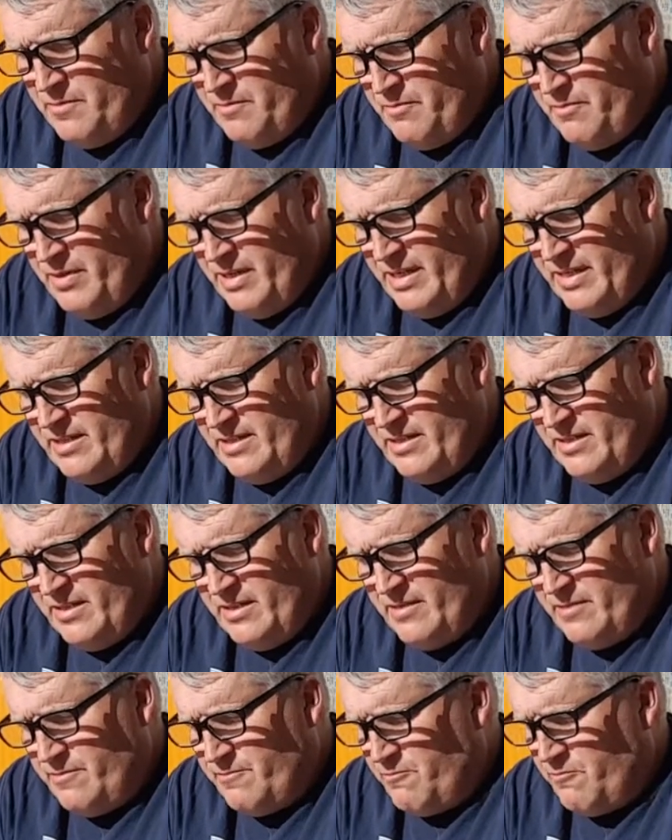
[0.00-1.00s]
but
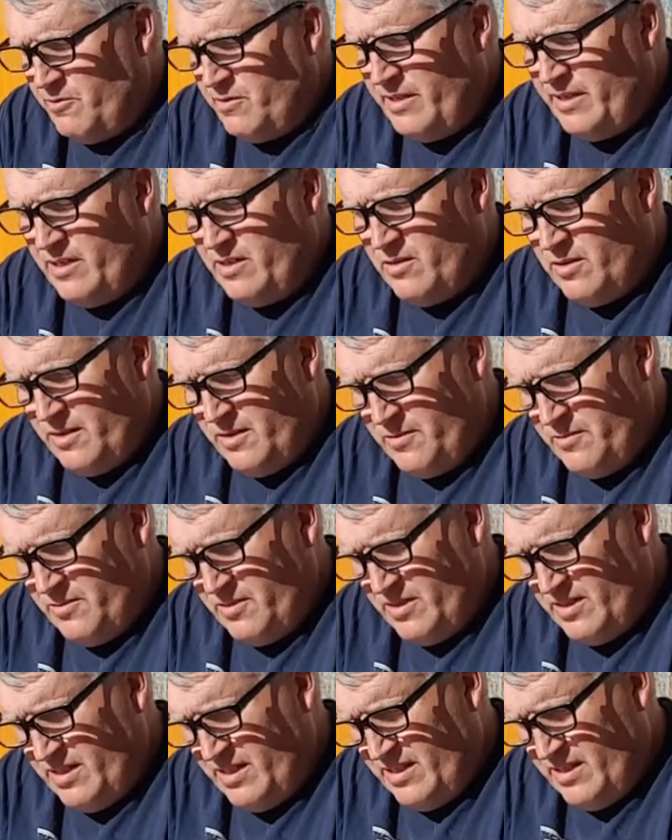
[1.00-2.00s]
really
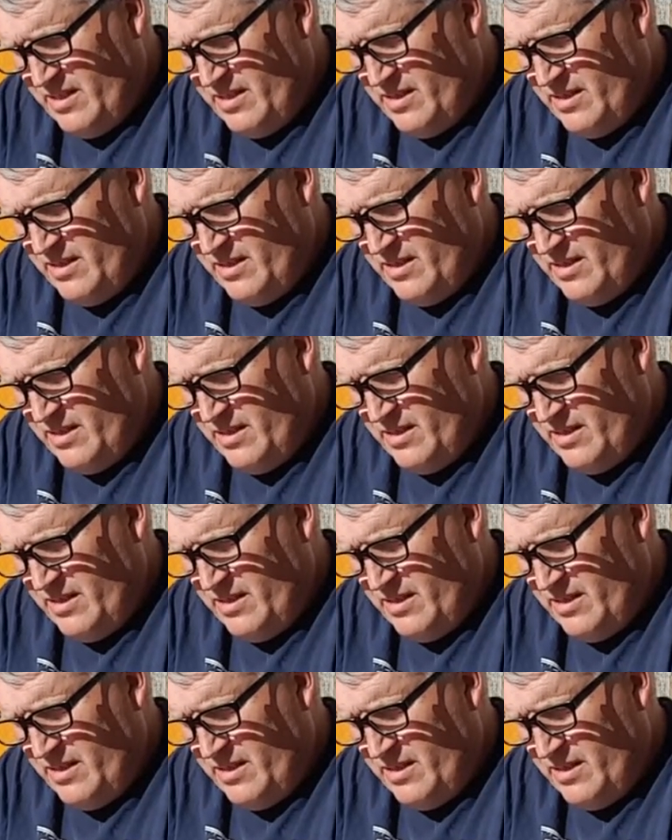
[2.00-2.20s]
close.